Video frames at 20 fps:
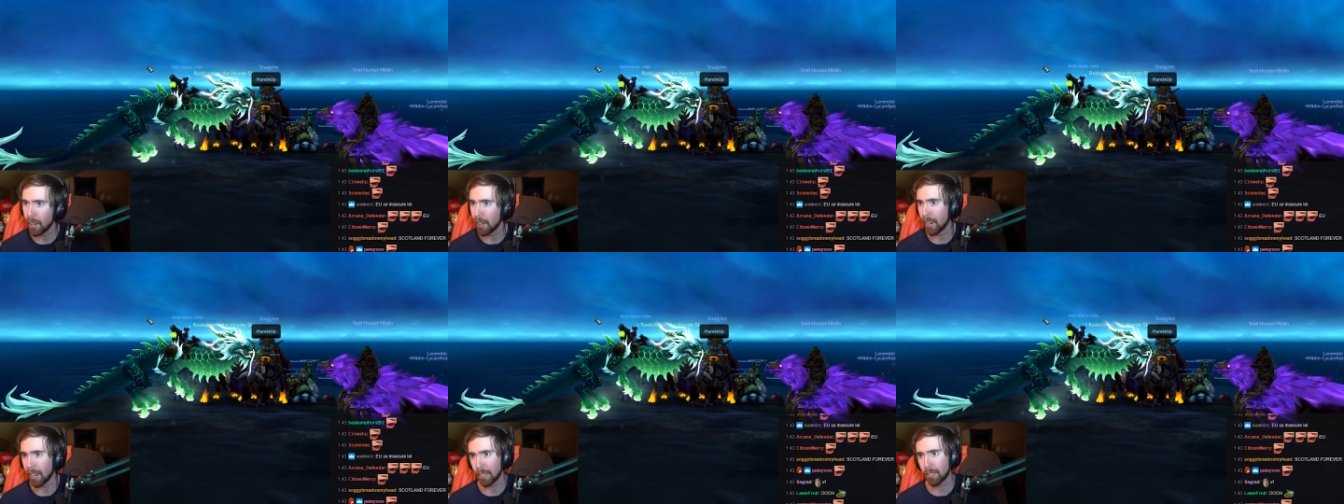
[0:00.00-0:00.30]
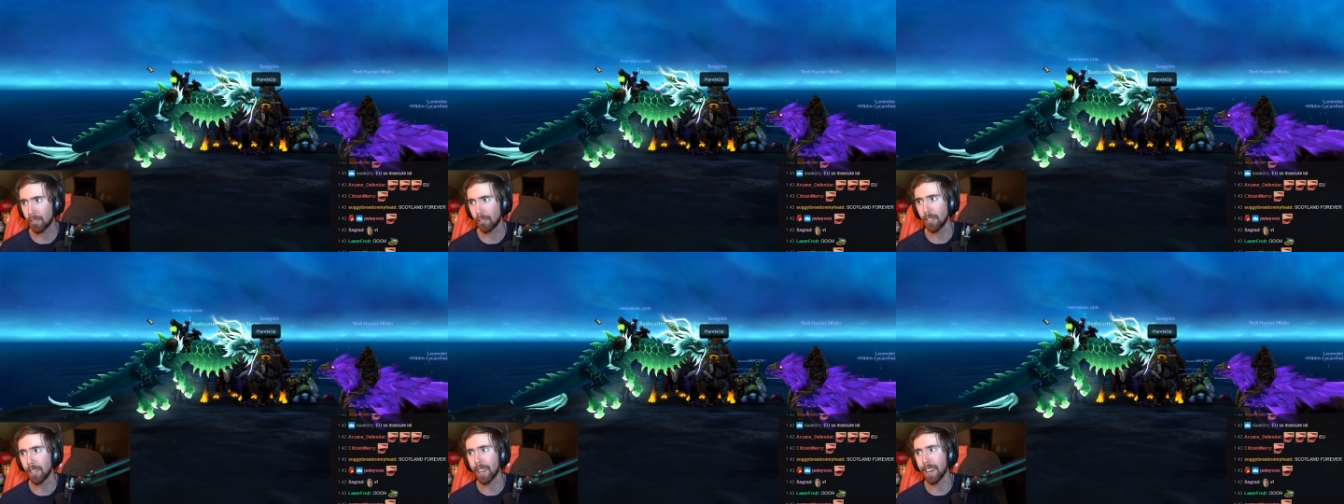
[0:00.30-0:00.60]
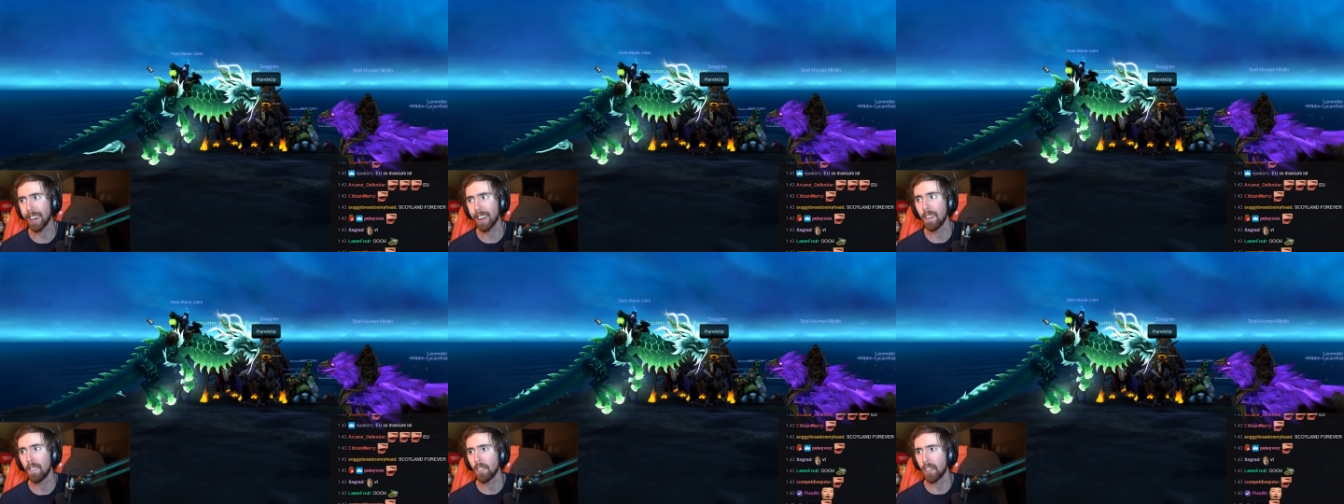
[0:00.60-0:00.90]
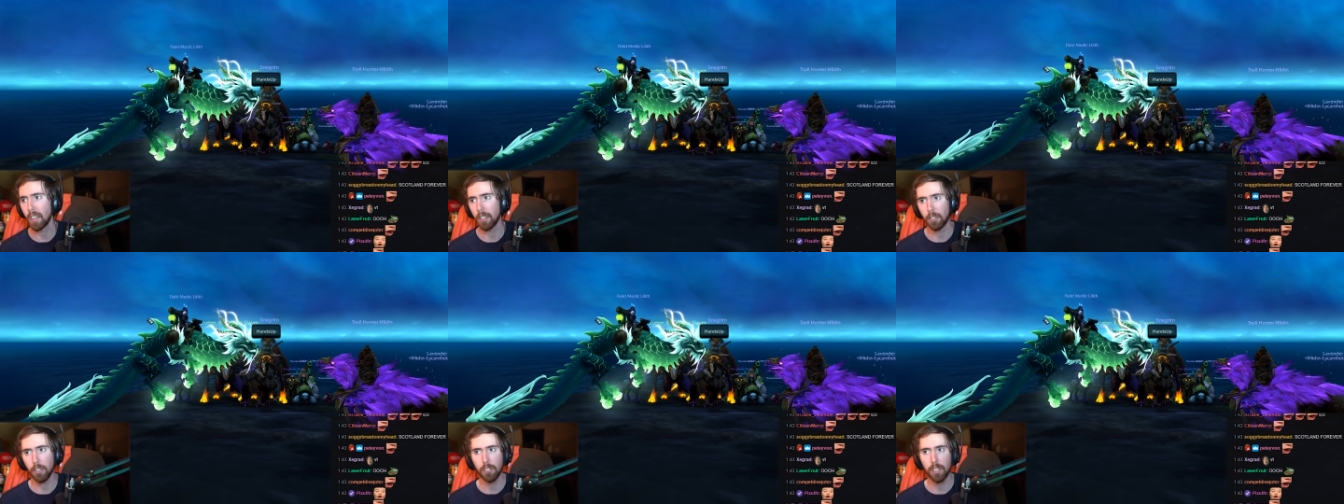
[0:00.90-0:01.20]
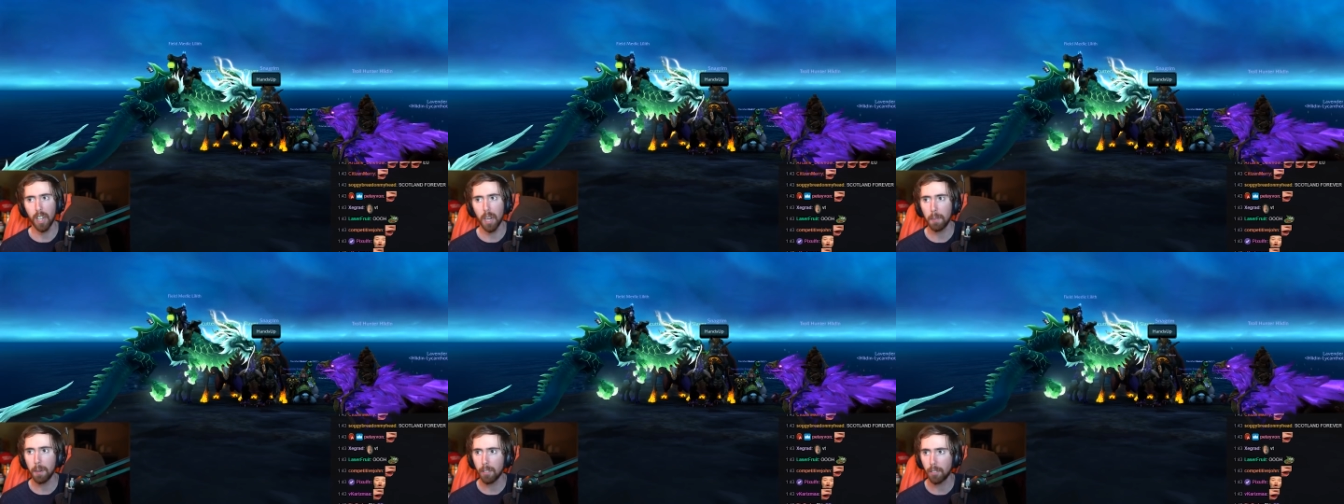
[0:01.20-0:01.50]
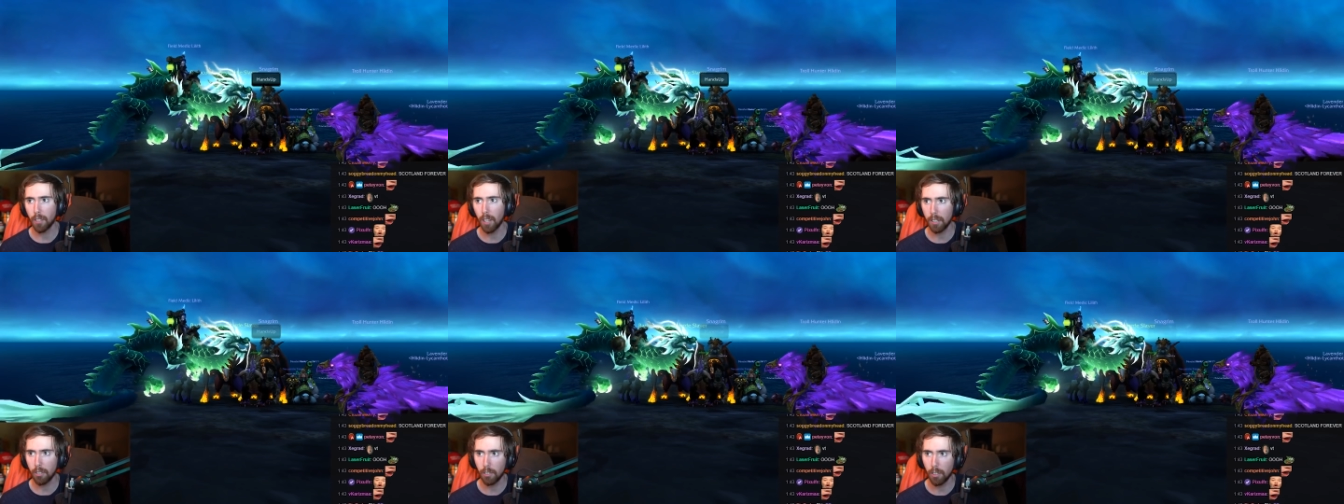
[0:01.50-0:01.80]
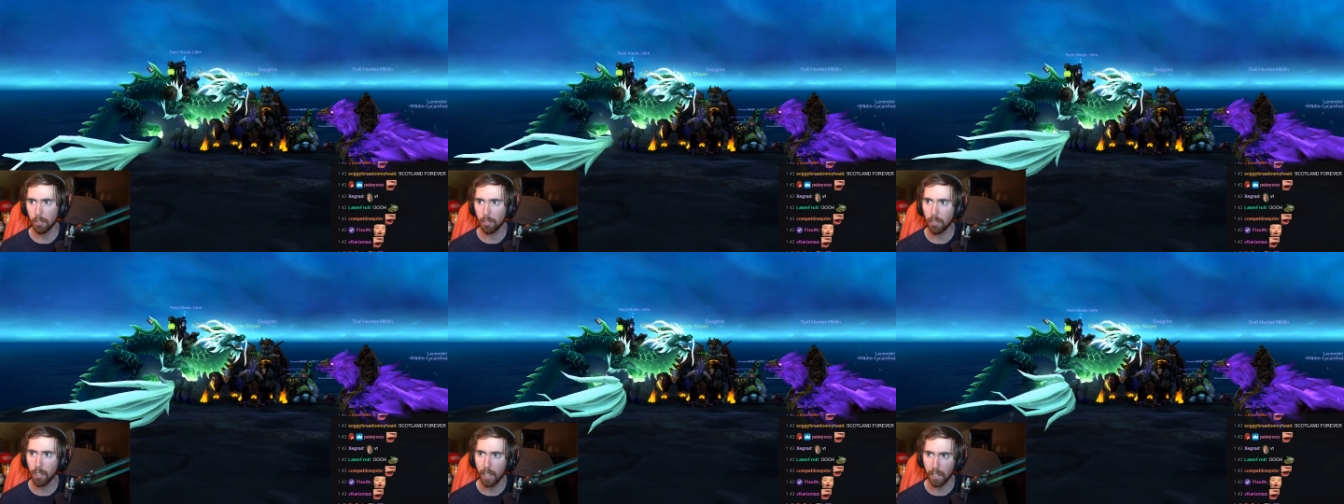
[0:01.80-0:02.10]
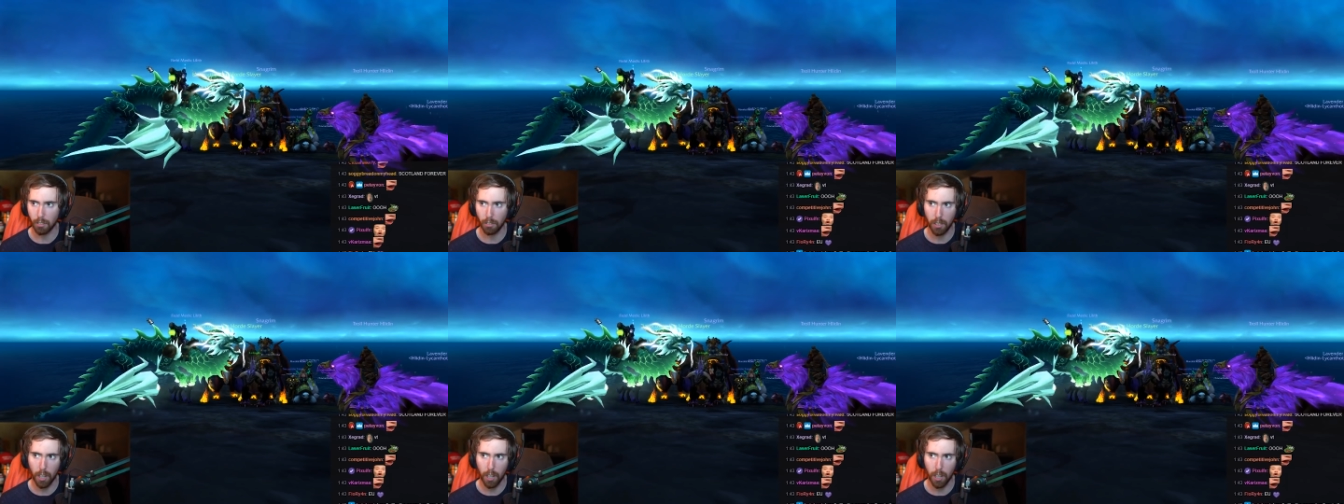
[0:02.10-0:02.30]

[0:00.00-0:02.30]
Let's see. Is this going to be six to six?